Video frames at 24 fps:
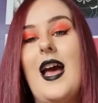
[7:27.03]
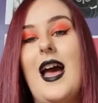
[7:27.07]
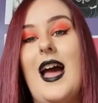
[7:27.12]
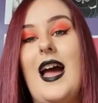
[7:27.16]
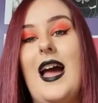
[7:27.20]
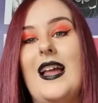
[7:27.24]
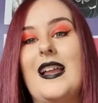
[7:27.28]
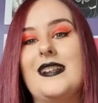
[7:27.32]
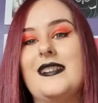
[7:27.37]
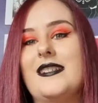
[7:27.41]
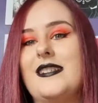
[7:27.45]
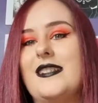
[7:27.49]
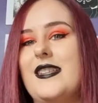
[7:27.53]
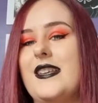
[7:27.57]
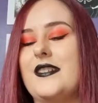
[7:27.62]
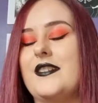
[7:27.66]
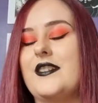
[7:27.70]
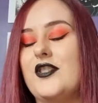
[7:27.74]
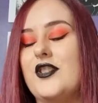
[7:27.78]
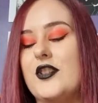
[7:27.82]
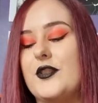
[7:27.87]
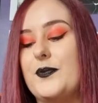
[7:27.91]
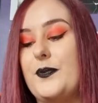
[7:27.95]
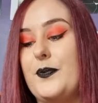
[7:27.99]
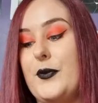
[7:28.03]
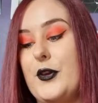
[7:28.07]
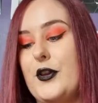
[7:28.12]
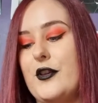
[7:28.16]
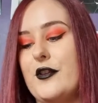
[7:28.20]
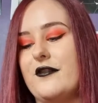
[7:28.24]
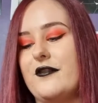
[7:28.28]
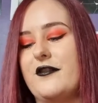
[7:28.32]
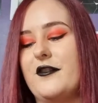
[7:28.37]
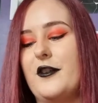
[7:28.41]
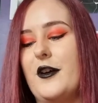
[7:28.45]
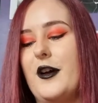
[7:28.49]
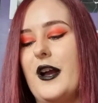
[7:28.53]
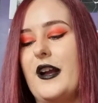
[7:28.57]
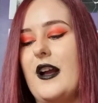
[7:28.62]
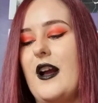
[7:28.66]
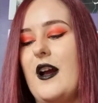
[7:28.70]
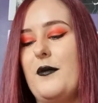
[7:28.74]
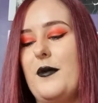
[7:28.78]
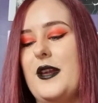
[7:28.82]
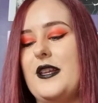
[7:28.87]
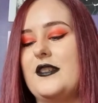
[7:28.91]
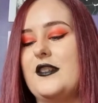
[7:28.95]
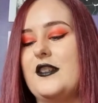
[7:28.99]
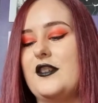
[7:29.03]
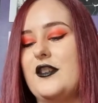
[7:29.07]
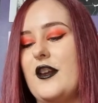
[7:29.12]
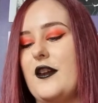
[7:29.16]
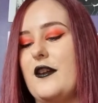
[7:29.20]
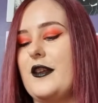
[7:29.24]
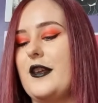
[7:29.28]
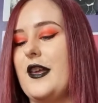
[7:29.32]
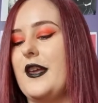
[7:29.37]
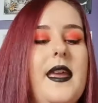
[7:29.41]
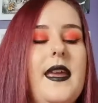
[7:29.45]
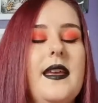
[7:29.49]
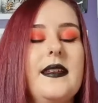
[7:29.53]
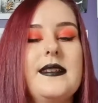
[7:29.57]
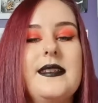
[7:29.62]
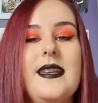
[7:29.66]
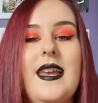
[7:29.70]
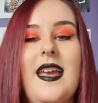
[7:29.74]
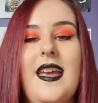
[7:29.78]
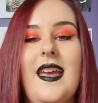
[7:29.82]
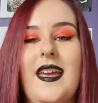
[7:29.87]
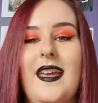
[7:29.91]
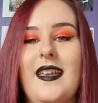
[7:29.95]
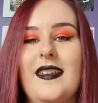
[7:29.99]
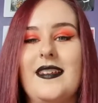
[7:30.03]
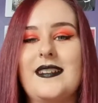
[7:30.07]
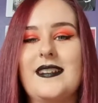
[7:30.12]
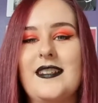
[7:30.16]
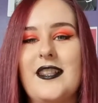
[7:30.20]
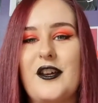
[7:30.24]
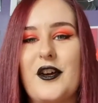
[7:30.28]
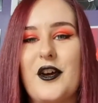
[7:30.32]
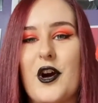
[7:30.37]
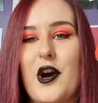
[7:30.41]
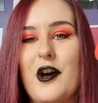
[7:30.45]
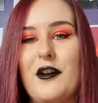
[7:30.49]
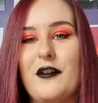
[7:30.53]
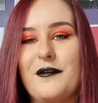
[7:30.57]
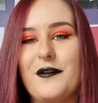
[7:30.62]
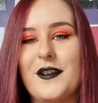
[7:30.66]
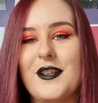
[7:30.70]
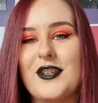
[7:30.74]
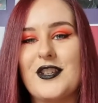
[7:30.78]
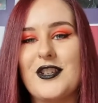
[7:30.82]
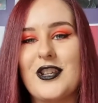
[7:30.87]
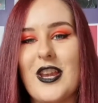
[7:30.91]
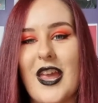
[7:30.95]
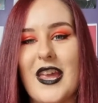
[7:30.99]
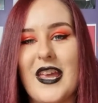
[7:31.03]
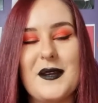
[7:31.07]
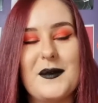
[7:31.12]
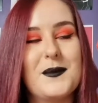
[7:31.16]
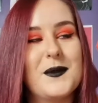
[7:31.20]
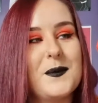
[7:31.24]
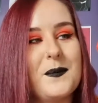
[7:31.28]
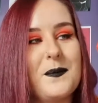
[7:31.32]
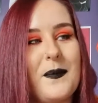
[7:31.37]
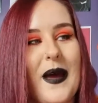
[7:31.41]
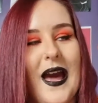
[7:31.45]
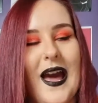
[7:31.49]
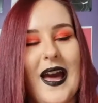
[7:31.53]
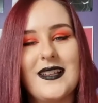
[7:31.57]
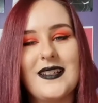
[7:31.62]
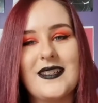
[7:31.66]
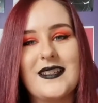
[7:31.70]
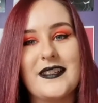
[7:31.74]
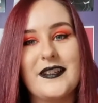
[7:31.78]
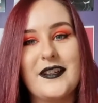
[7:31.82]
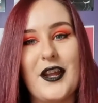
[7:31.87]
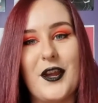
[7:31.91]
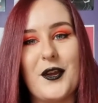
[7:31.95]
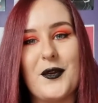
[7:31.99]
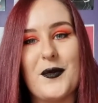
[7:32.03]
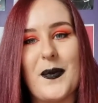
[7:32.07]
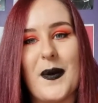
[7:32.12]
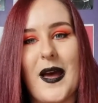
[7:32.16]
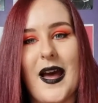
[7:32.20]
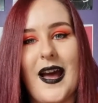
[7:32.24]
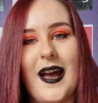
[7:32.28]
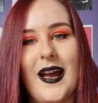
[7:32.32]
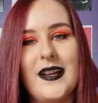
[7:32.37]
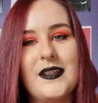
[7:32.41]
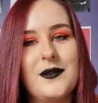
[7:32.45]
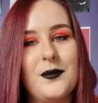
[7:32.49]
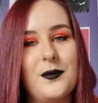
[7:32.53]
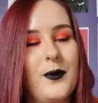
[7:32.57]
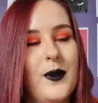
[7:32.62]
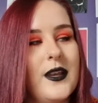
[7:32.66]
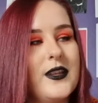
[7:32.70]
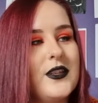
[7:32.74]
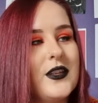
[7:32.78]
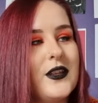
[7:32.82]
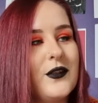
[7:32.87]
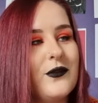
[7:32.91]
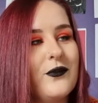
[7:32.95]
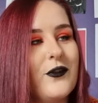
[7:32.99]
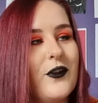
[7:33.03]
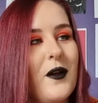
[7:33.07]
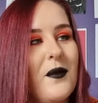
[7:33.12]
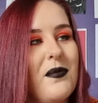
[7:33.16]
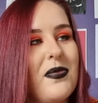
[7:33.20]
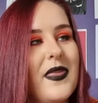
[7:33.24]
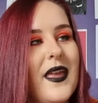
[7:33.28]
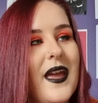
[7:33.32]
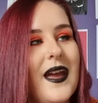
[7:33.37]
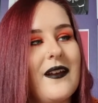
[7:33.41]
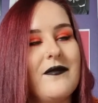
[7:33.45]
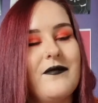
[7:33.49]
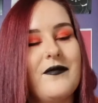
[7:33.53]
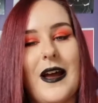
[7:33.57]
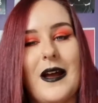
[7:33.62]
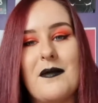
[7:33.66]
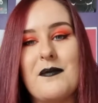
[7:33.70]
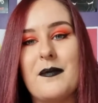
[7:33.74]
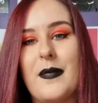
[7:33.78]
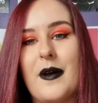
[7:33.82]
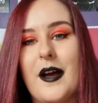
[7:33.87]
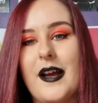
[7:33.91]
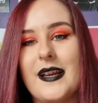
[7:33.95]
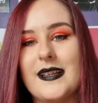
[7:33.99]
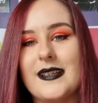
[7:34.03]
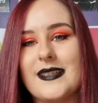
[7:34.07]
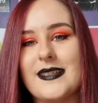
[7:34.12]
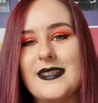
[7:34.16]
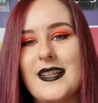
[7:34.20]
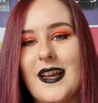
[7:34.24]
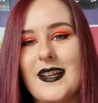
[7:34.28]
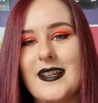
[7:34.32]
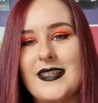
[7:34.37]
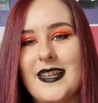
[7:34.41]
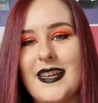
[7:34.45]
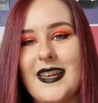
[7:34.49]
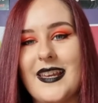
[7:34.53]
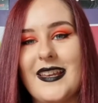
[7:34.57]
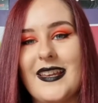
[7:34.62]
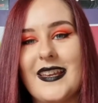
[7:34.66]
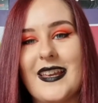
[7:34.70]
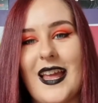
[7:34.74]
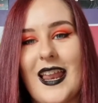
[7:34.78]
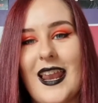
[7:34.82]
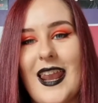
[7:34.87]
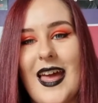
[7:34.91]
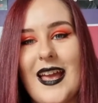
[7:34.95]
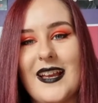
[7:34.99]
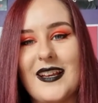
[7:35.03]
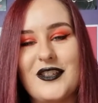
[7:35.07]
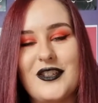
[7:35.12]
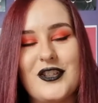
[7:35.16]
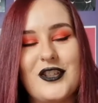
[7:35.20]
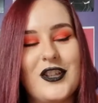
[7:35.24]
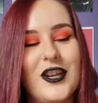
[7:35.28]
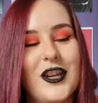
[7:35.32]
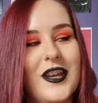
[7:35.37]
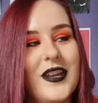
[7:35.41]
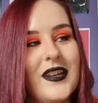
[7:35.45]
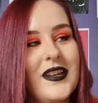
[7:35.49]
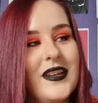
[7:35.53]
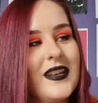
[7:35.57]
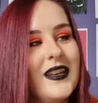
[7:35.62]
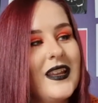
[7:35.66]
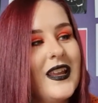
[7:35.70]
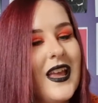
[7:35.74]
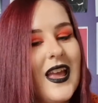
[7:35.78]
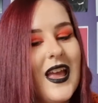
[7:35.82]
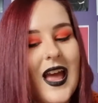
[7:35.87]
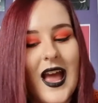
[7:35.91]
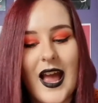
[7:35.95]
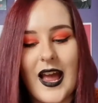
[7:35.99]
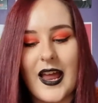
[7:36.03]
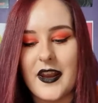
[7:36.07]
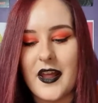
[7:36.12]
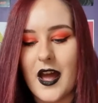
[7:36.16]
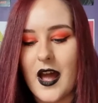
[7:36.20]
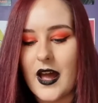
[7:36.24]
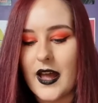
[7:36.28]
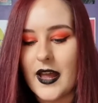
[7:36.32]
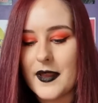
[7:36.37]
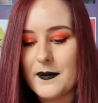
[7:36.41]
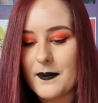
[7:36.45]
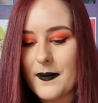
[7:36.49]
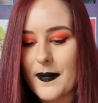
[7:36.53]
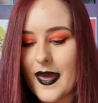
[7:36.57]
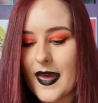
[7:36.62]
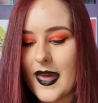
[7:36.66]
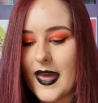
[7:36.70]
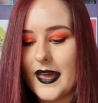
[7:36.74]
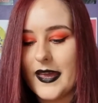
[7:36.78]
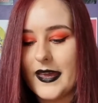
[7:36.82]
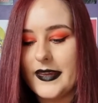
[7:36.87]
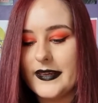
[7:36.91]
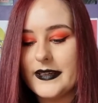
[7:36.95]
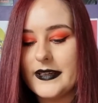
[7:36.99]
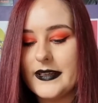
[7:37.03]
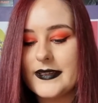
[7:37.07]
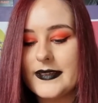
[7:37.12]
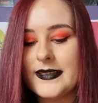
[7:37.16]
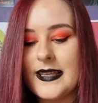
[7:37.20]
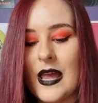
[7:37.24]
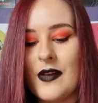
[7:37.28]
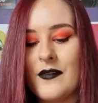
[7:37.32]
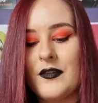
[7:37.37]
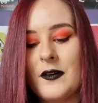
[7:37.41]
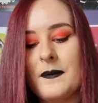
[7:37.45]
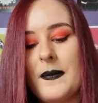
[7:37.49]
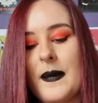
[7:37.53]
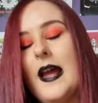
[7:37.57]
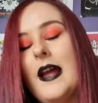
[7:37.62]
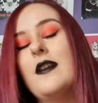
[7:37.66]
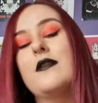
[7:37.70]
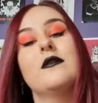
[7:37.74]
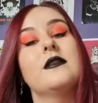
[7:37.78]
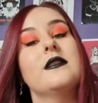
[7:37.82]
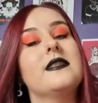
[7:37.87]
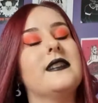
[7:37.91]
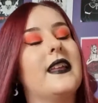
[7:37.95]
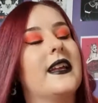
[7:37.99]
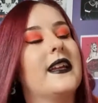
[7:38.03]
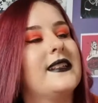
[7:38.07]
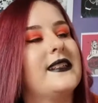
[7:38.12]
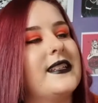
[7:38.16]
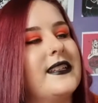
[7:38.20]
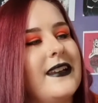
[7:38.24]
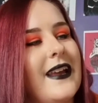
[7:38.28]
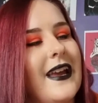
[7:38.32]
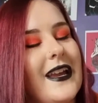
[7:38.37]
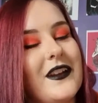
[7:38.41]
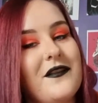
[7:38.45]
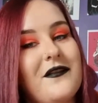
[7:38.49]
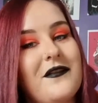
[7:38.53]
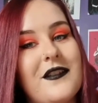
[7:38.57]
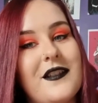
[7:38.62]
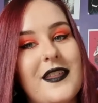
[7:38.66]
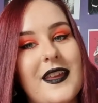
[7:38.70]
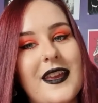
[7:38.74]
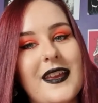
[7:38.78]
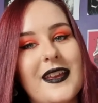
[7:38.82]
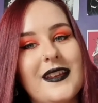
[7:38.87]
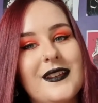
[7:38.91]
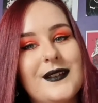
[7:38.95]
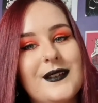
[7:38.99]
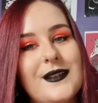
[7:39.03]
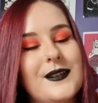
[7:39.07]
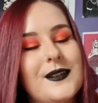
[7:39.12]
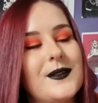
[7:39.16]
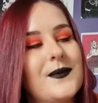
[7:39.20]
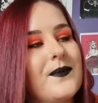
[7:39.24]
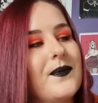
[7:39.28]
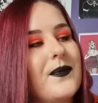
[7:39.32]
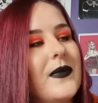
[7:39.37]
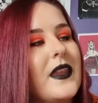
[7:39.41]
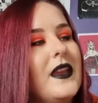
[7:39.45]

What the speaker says: And this is just beautiful. I can't wait to show you. This is the coffin-shaped bat notepad, which is from their Vampire Study collection. And I paid £7.99 for this.